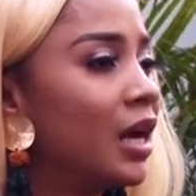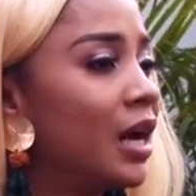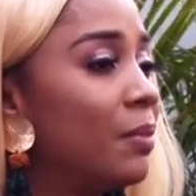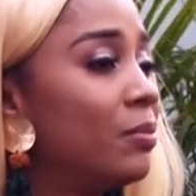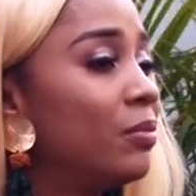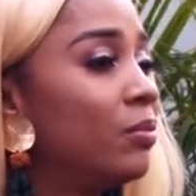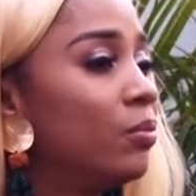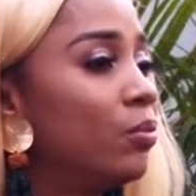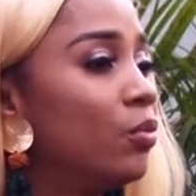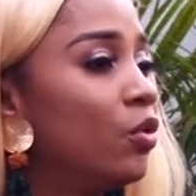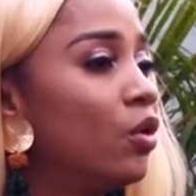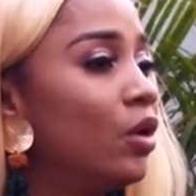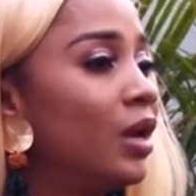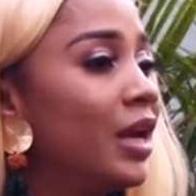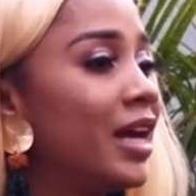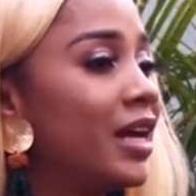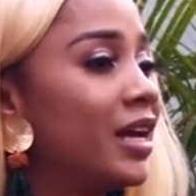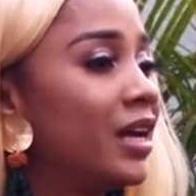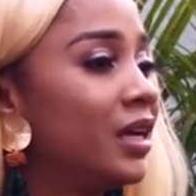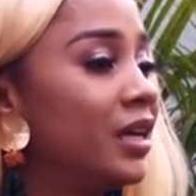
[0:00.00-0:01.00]
I'm more
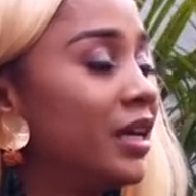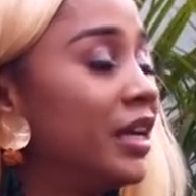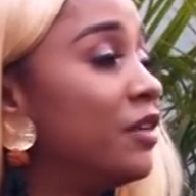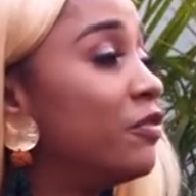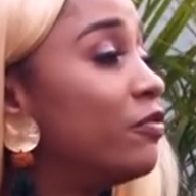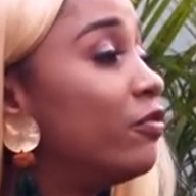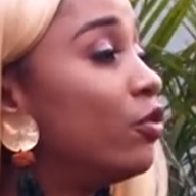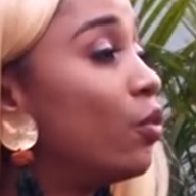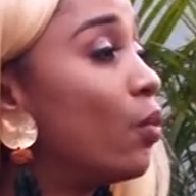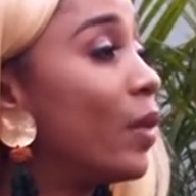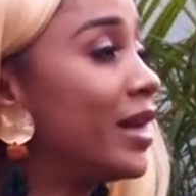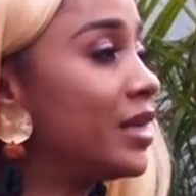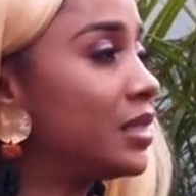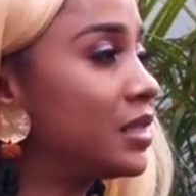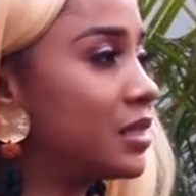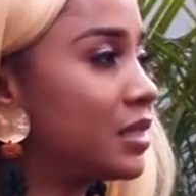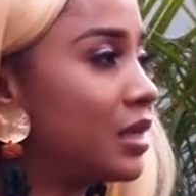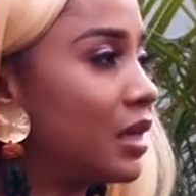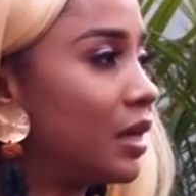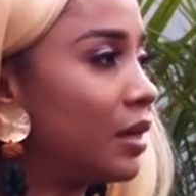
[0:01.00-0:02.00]
like an
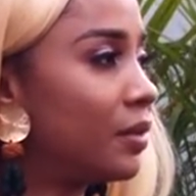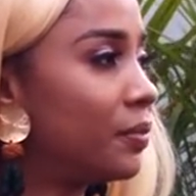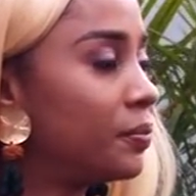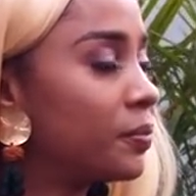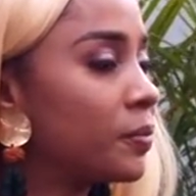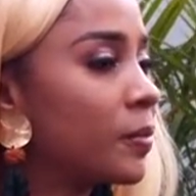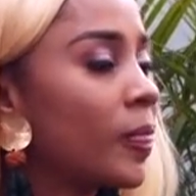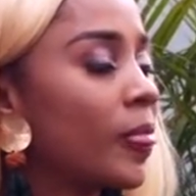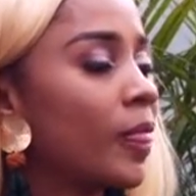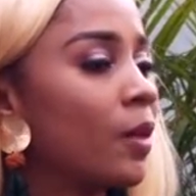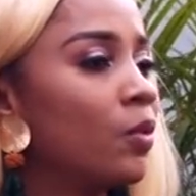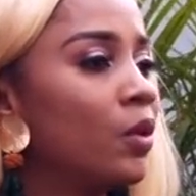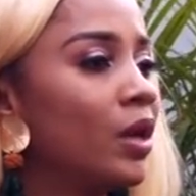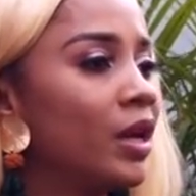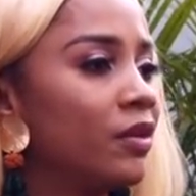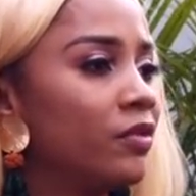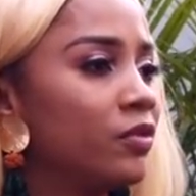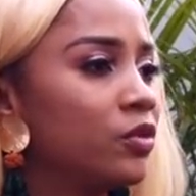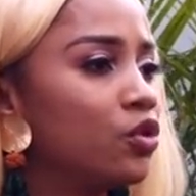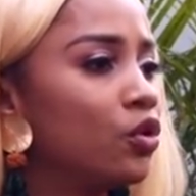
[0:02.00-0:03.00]
influencer.
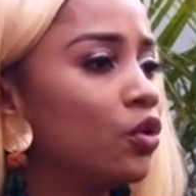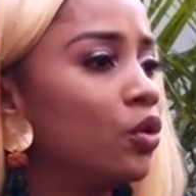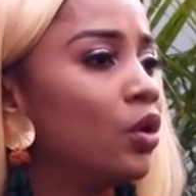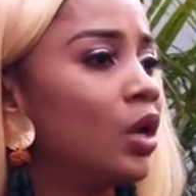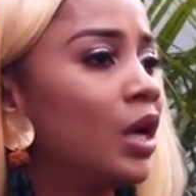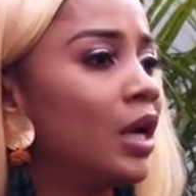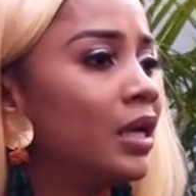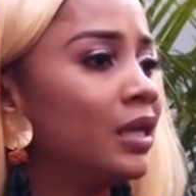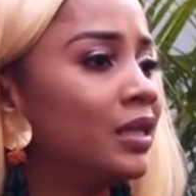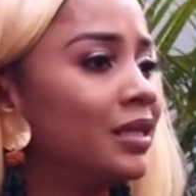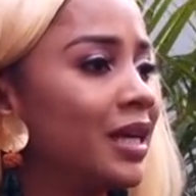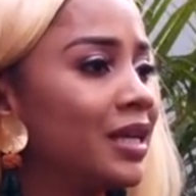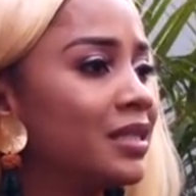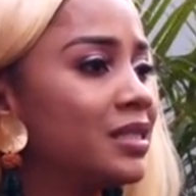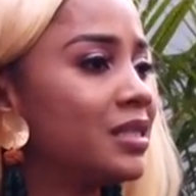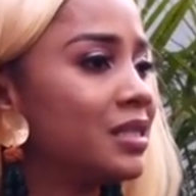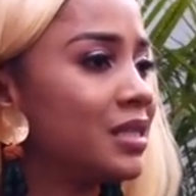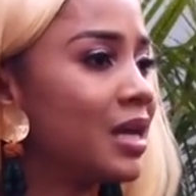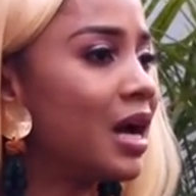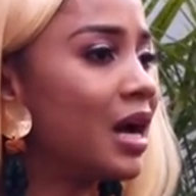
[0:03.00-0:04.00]
Yeah. So
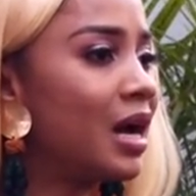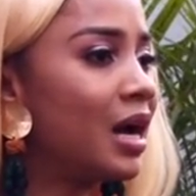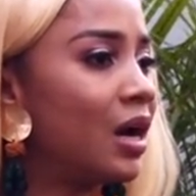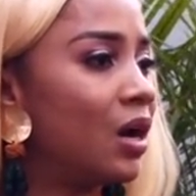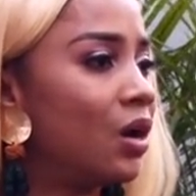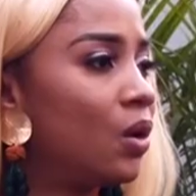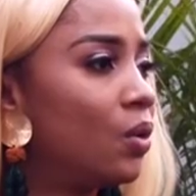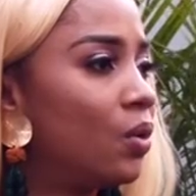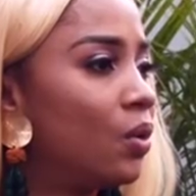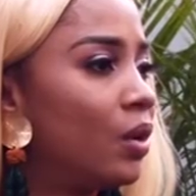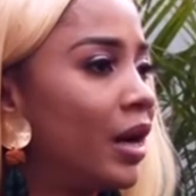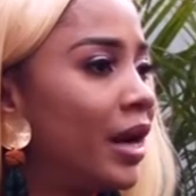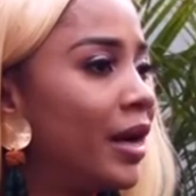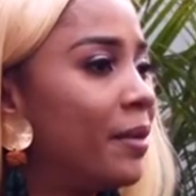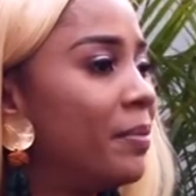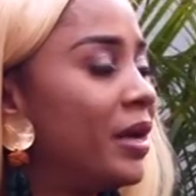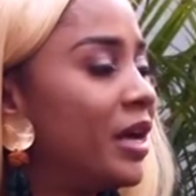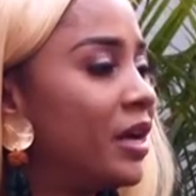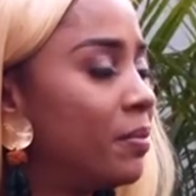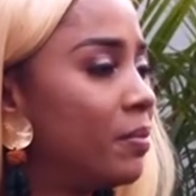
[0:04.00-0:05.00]
that is how I
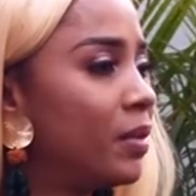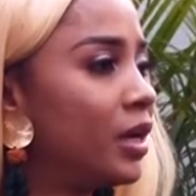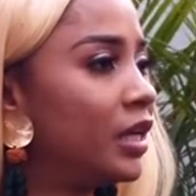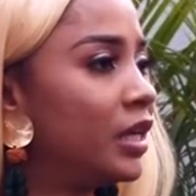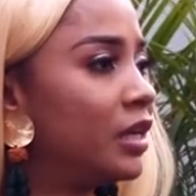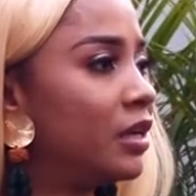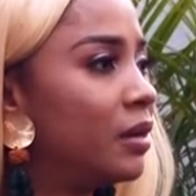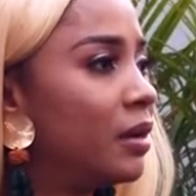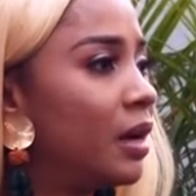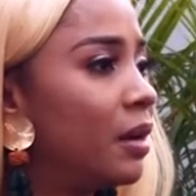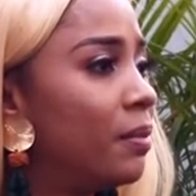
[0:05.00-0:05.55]
make money.